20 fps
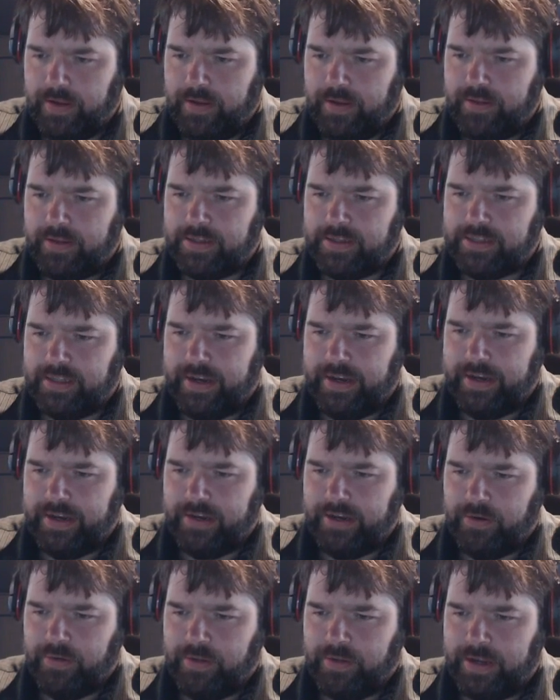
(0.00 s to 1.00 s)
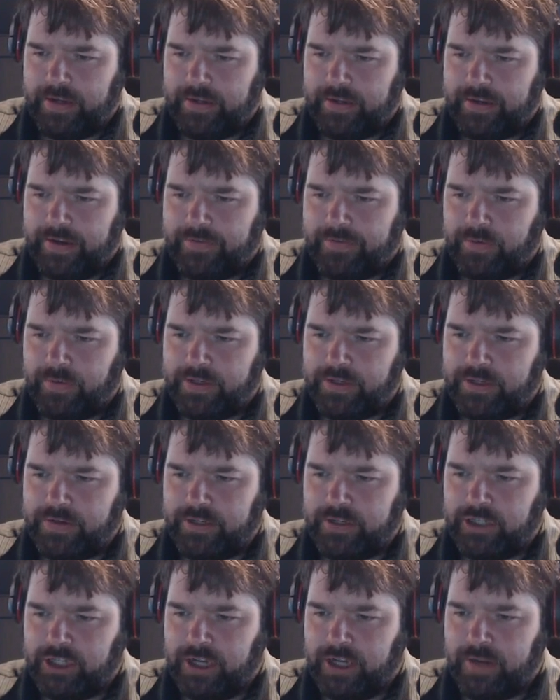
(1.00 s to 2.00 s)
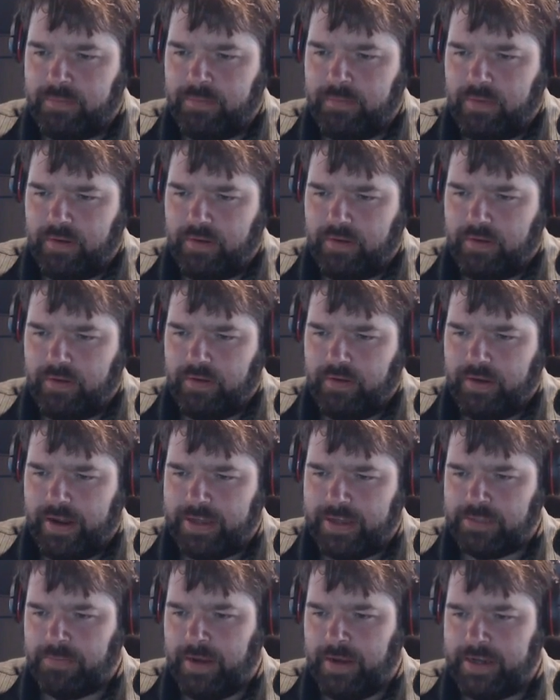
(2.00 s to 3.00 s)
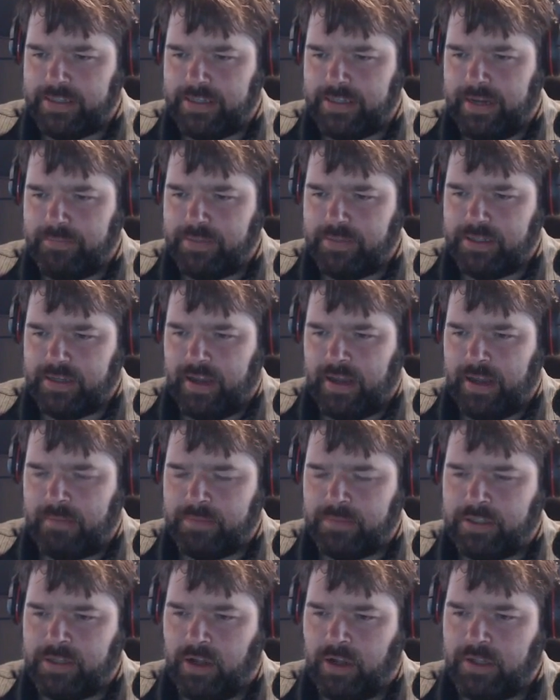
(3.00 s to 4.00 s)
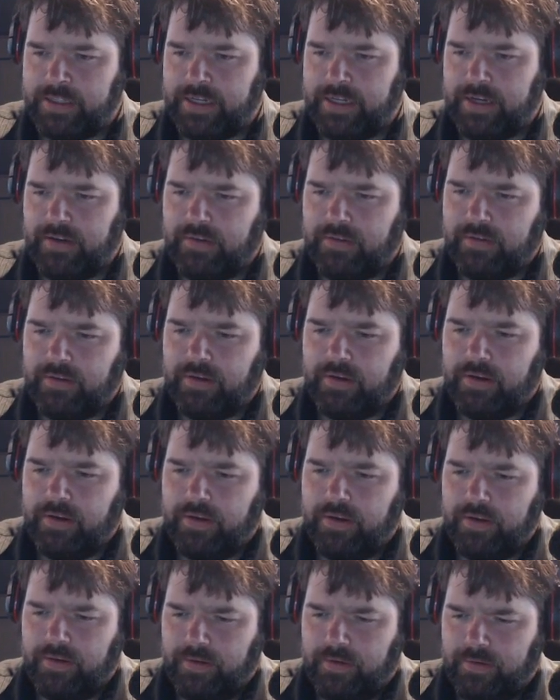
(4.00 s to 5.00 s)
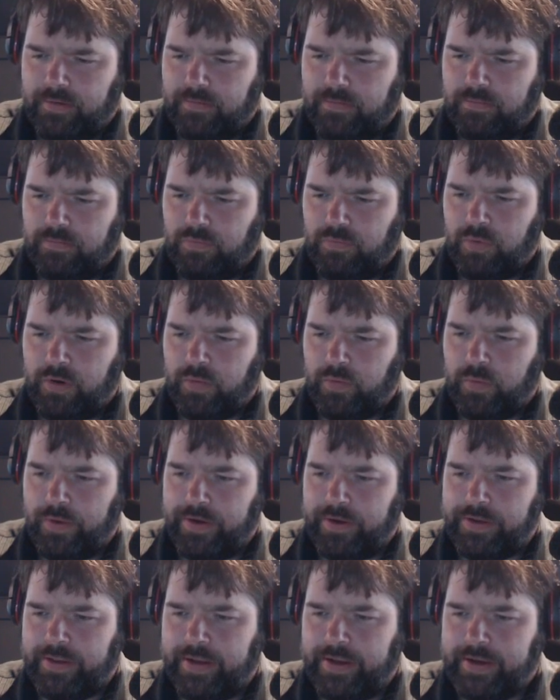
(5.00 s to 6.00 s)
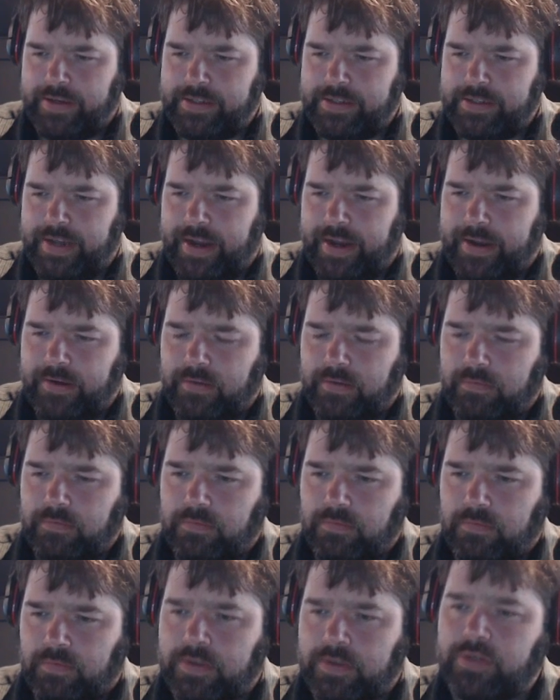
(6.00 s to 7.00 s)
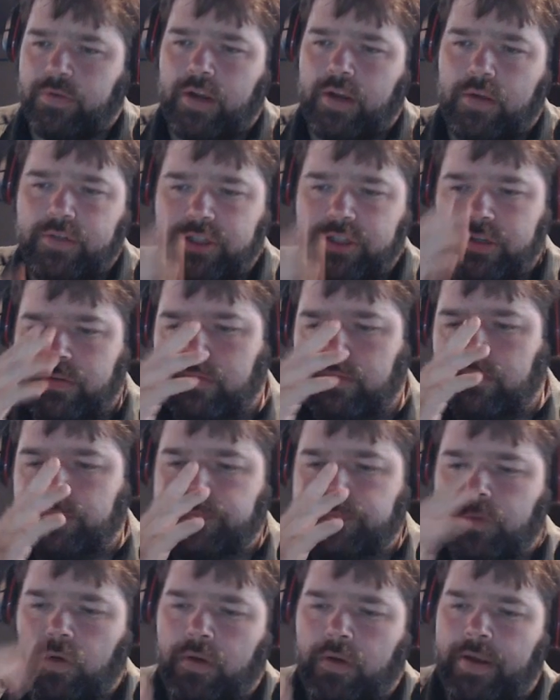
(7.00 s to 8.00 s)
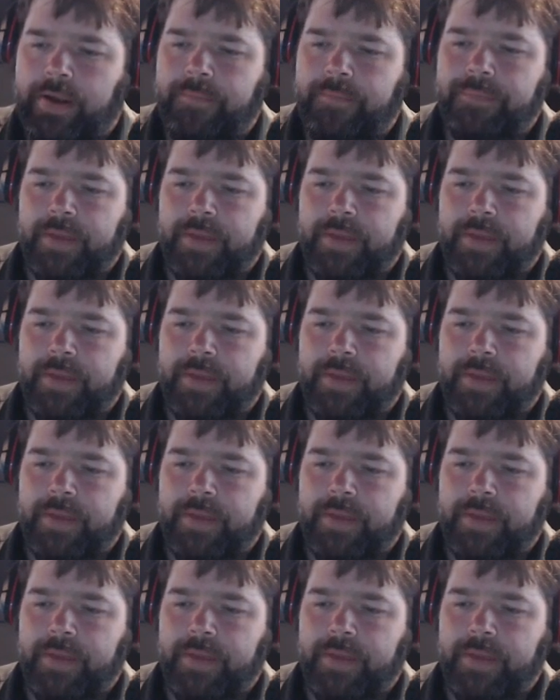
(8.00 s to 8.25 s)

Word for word: This lady, who likely never went to a gym, has biceps. I'm salty. What a weird thing to say. What's going on with you, Jorge?